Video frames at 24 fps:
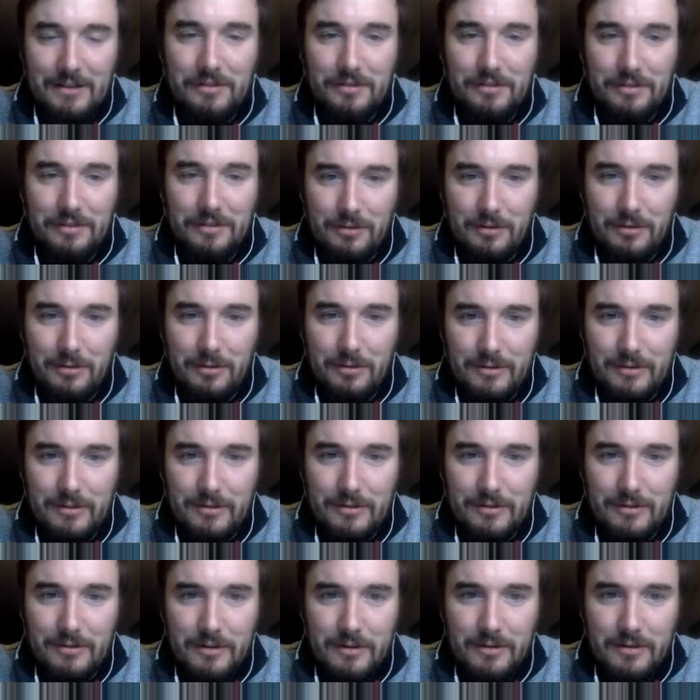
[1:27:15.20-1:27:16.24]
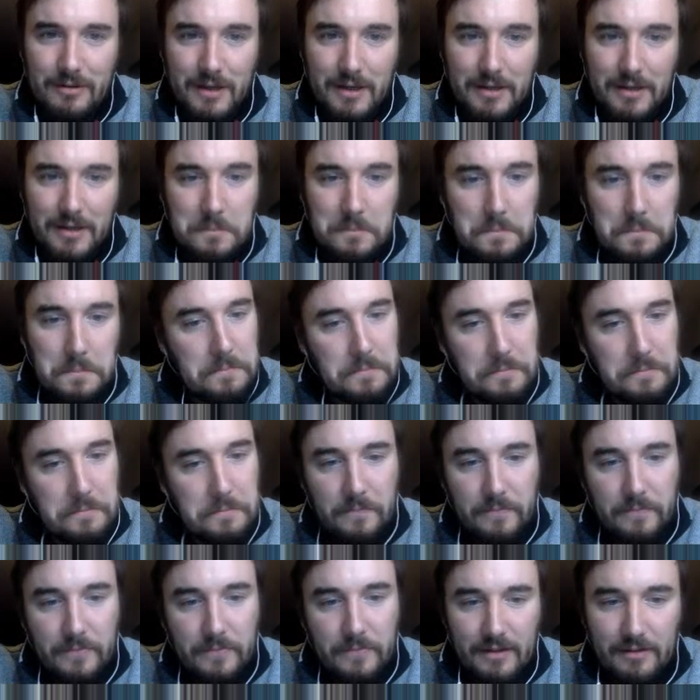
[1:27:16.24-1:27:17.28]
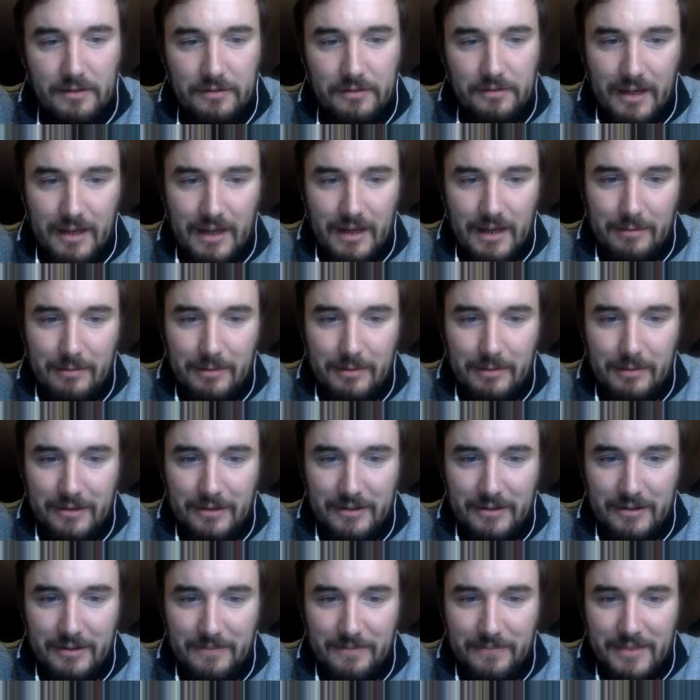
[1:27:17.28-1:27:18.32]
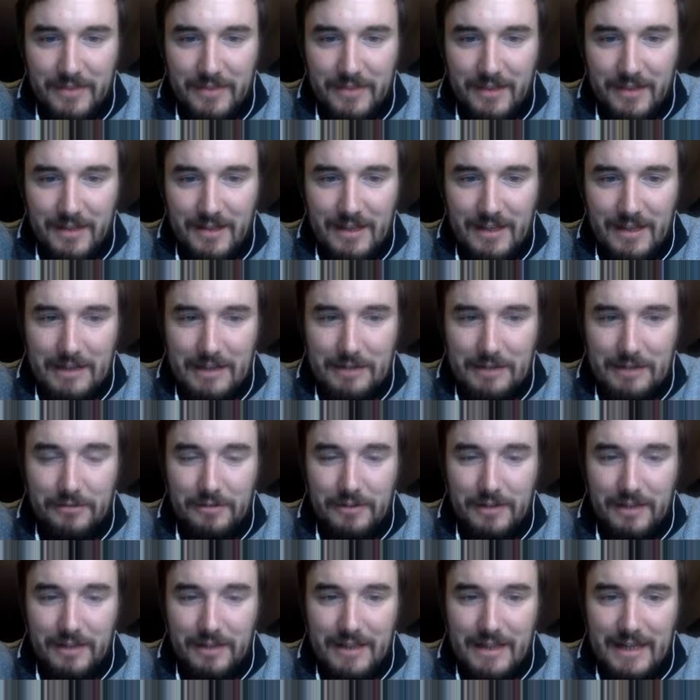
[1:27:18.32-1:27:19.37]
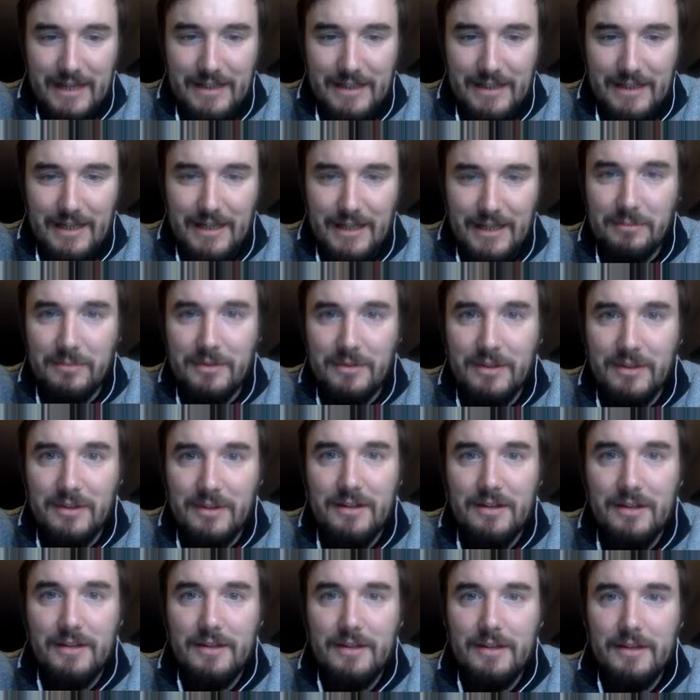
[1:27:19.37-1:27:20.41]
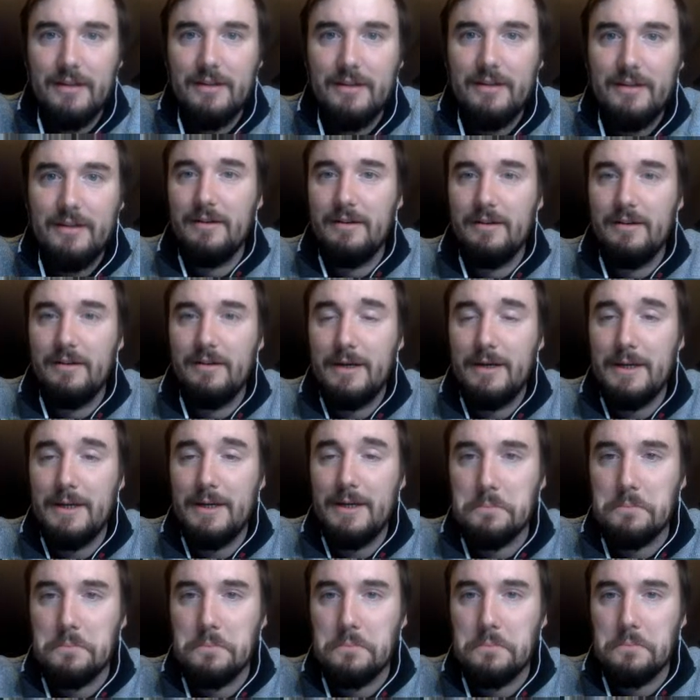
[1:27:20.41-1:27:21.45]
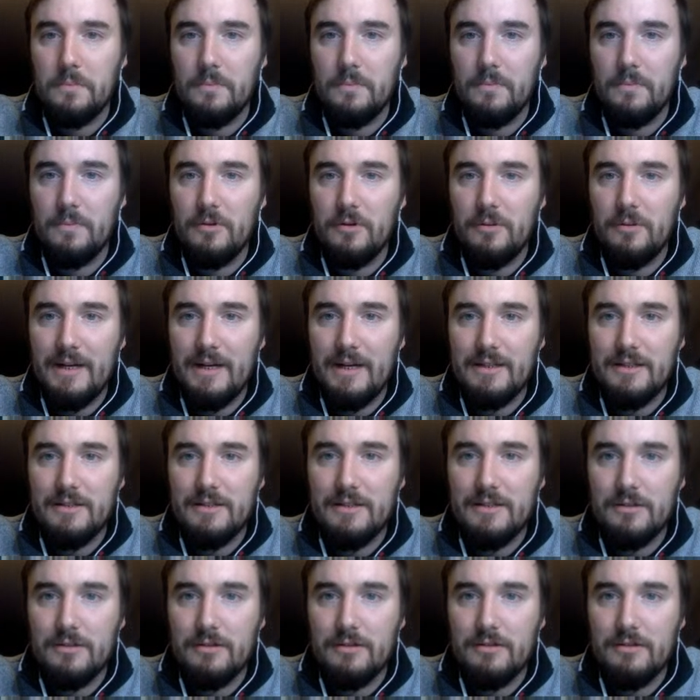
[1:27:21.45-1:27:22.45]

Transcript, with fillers: That's adorable. Okay. Sea caterpillar. Interesting Latin name. Alright. We'll go back